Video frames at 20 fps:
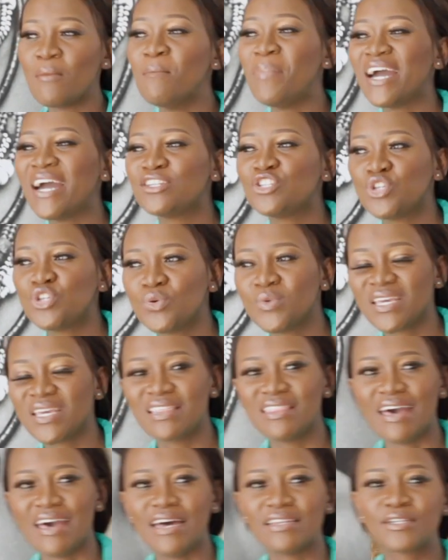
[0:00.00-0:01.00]
By
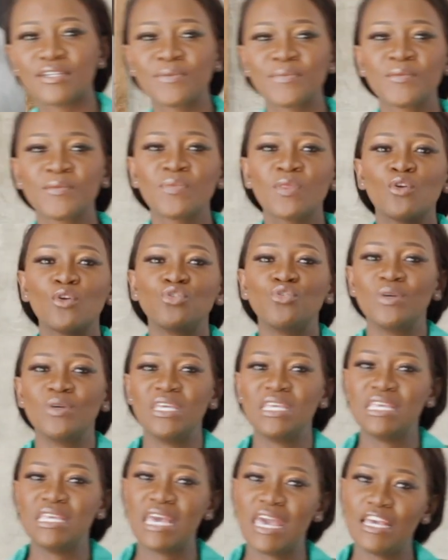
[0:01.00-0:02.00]
doing that, you
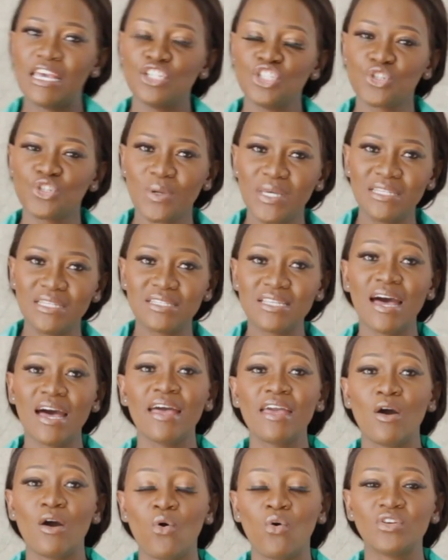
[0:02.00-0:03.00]
engage your
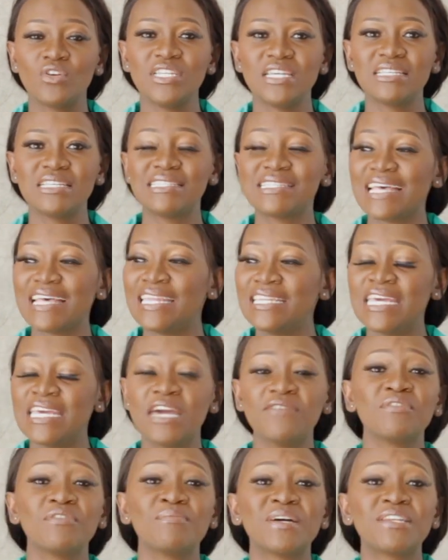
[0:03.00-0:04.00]
entire audience and
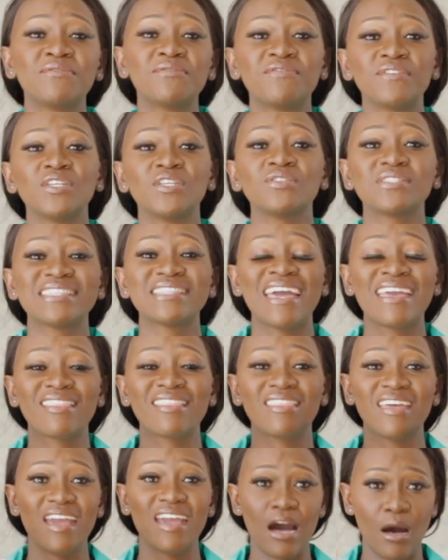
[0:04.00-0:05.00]
everybody feels like
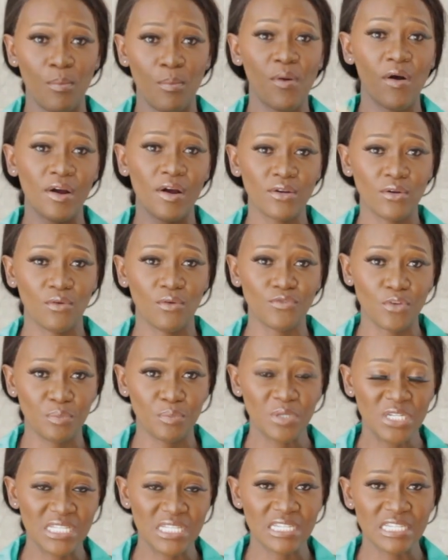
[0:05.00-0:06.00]
they are part of your
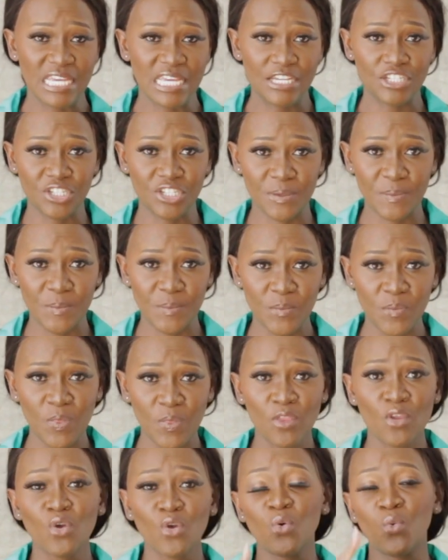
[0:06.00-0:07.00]
presentation.
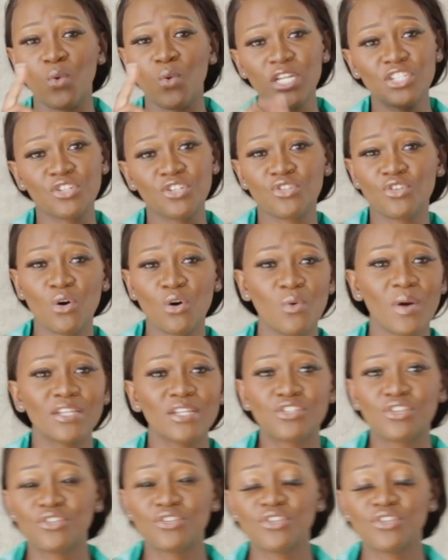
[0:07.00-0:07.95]
What you don't want to